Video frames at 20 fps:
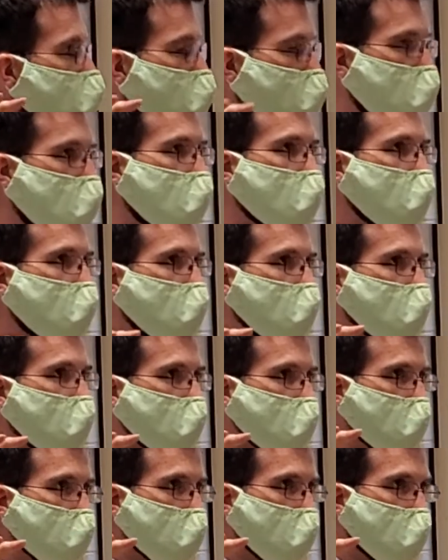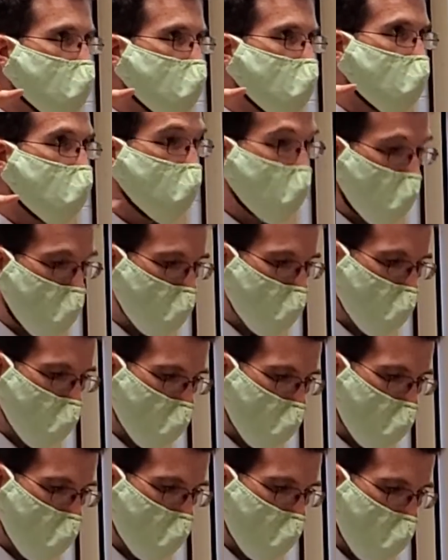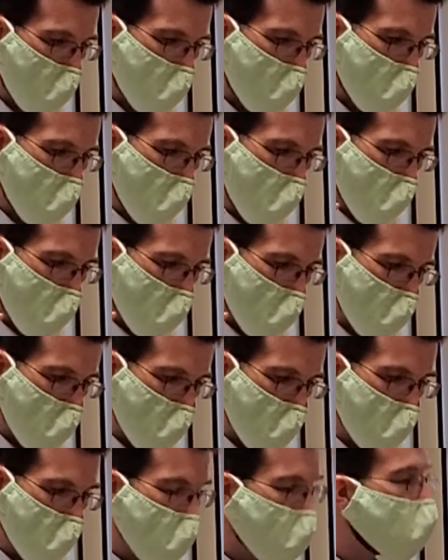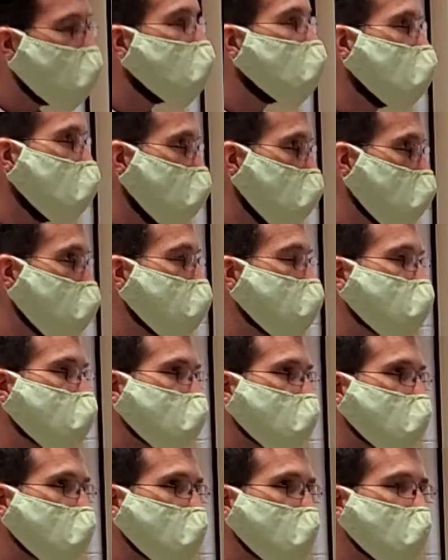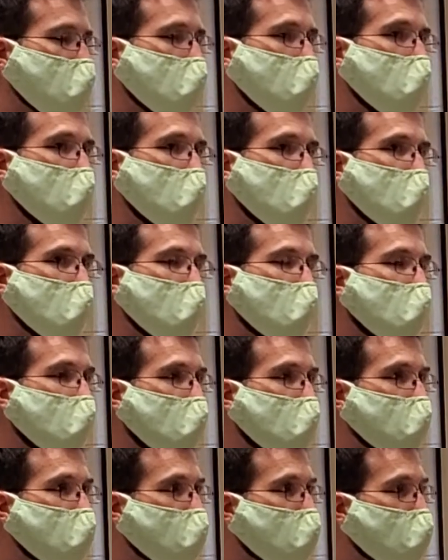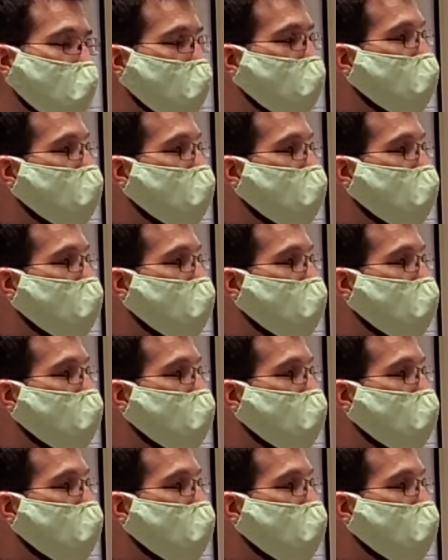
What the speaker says: the monarch. He happened to be very authoritarian, and the